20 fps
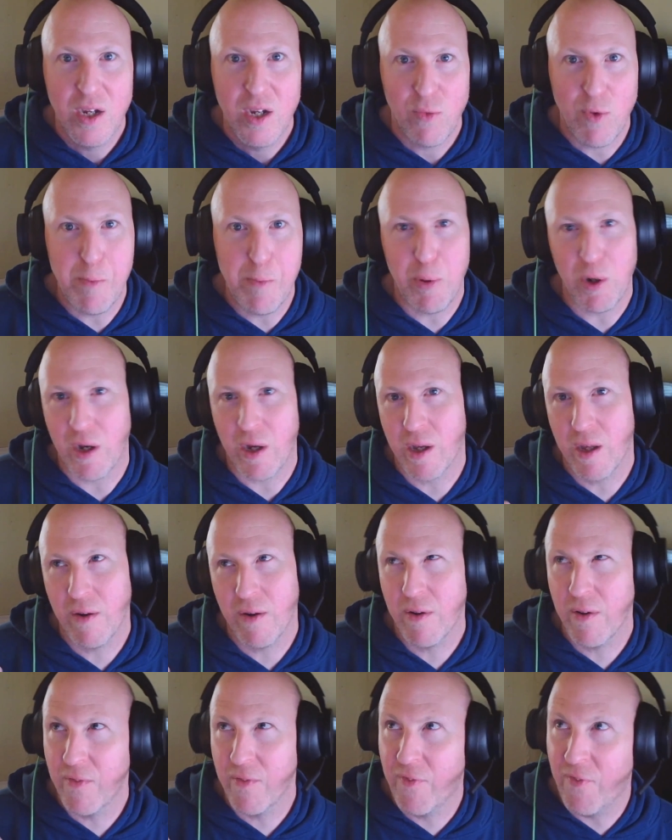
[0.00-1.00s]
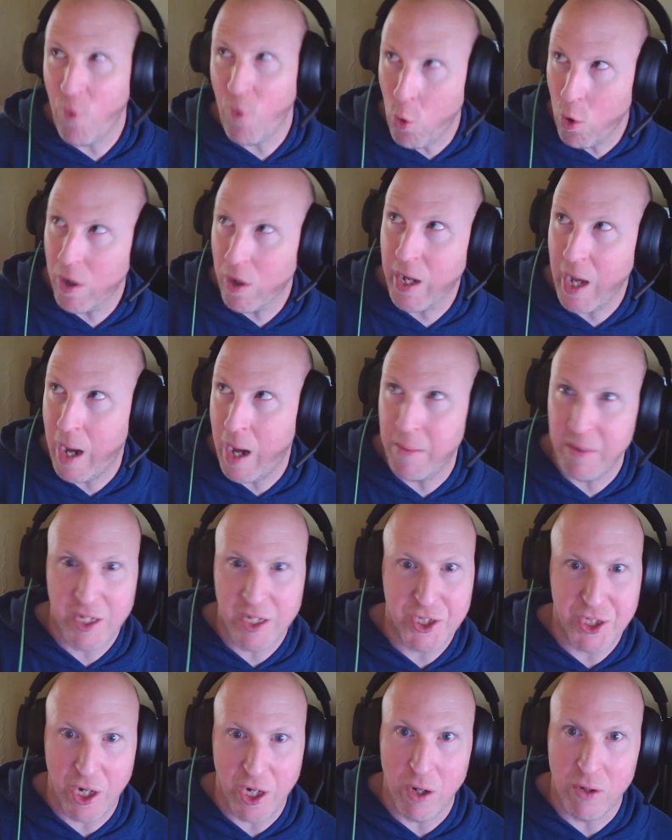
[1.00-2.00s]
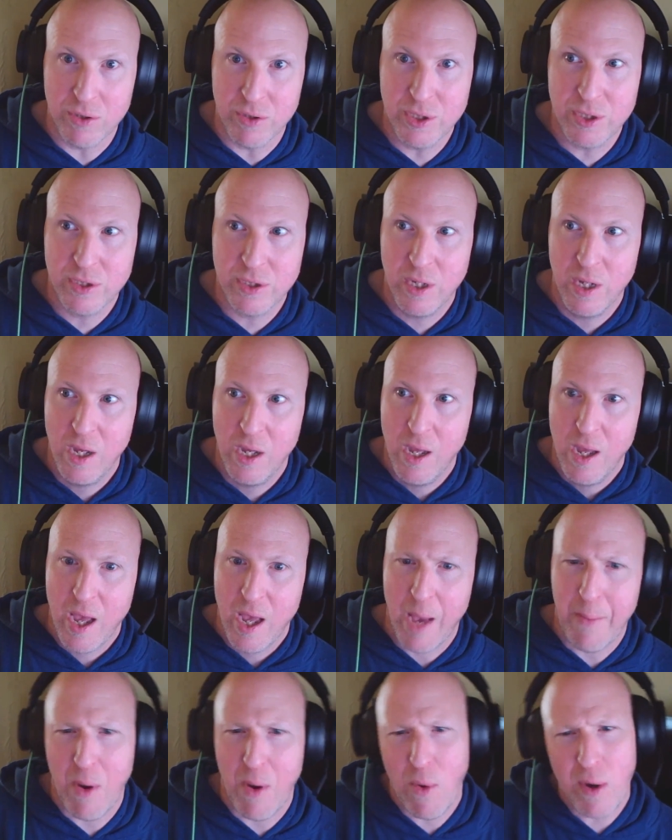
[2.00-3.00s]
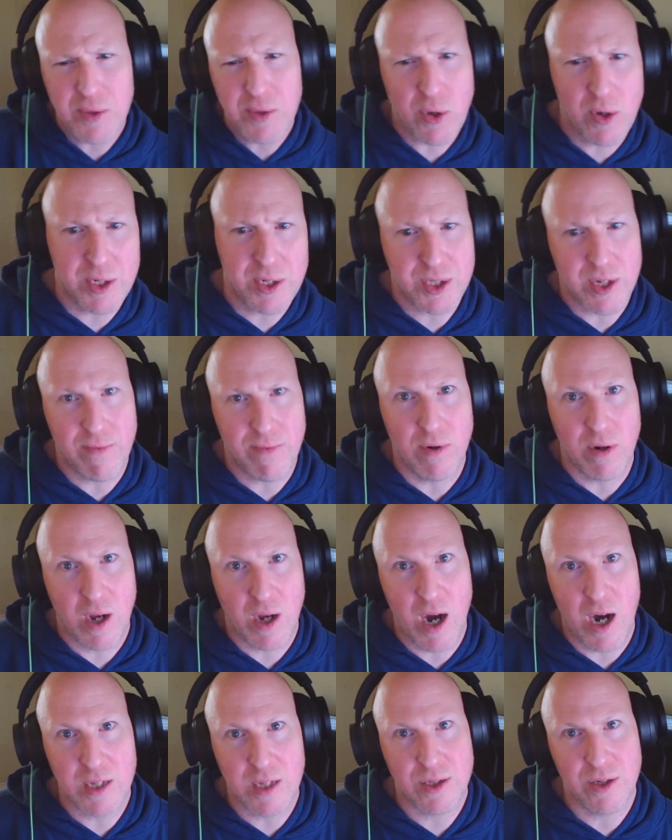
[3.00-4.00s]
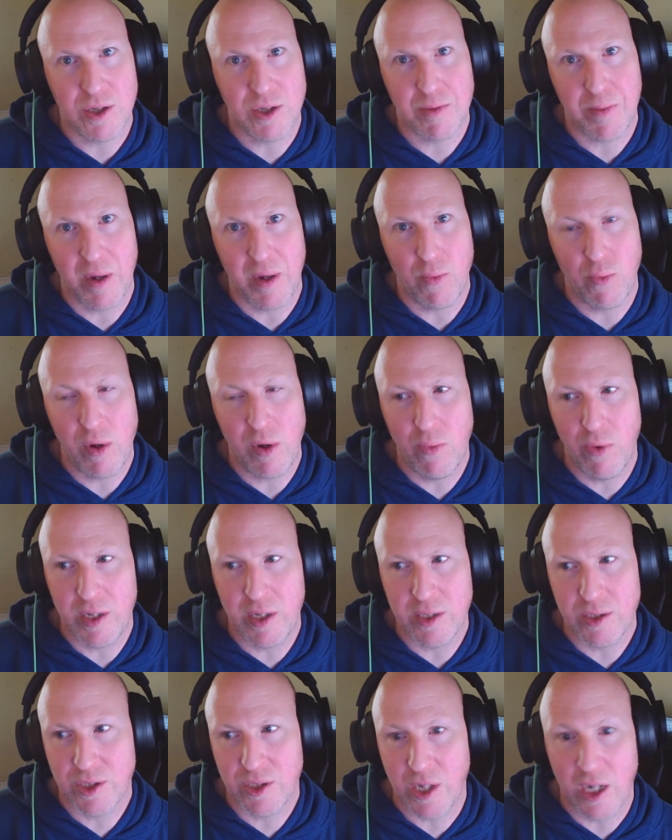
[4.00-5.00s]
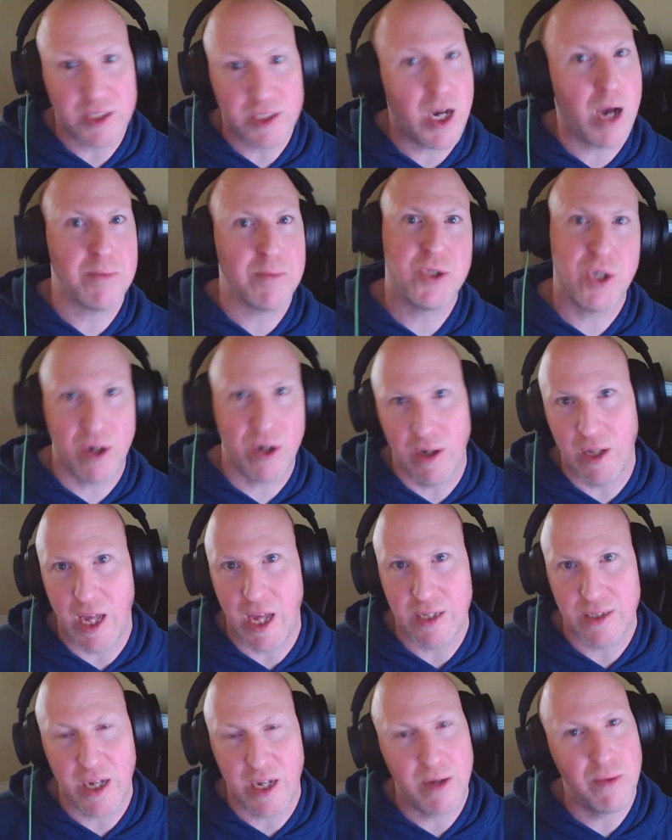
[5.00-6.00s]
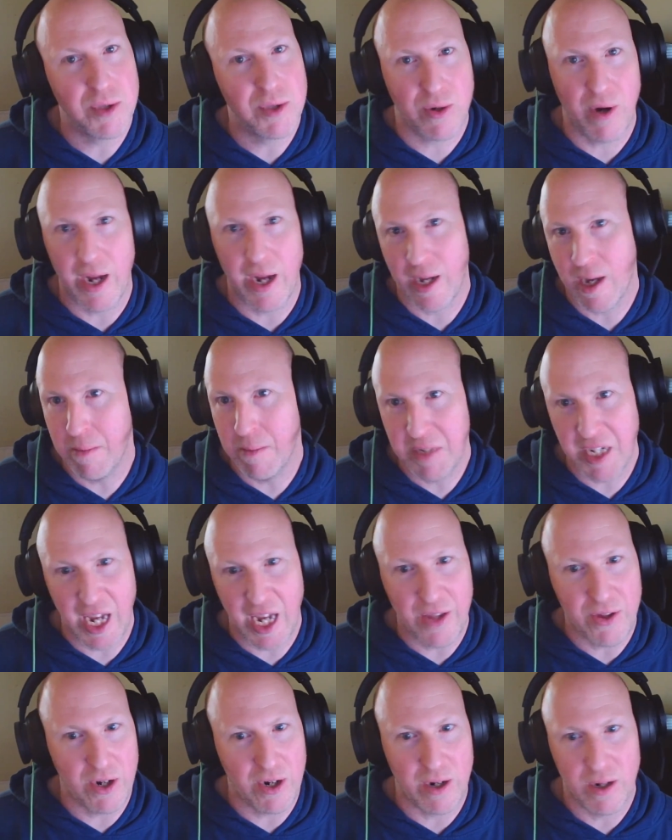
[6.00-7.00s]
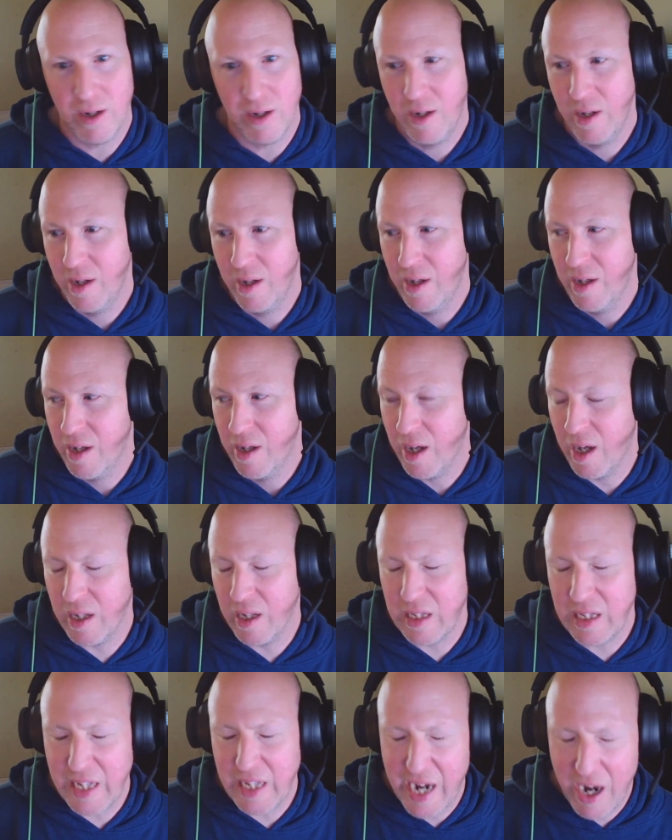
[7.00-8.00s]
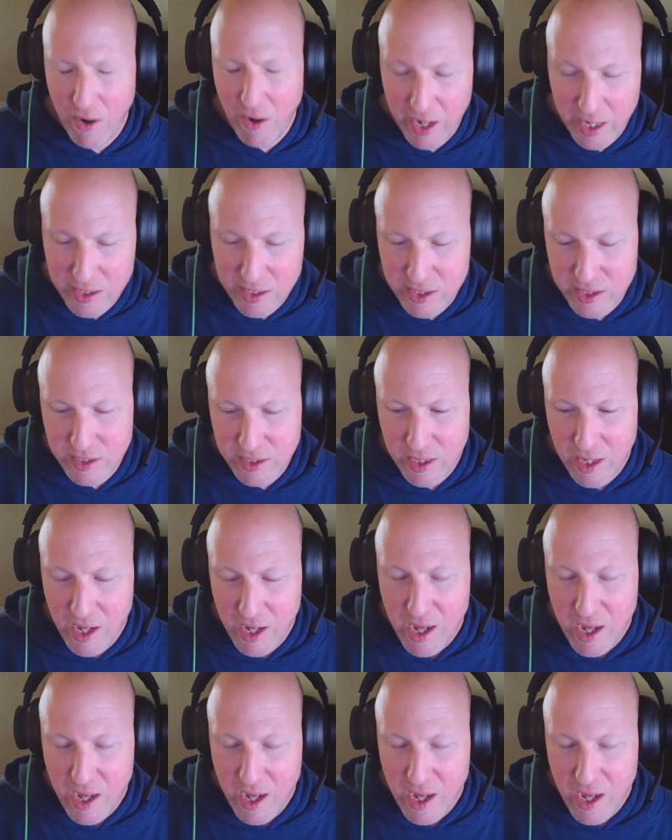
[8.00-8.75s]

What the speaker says: We book 4 comedy shows, and my wife's going to several concerts, but we went and saw Tom Segura last night. He was great. Come Together, hilarious.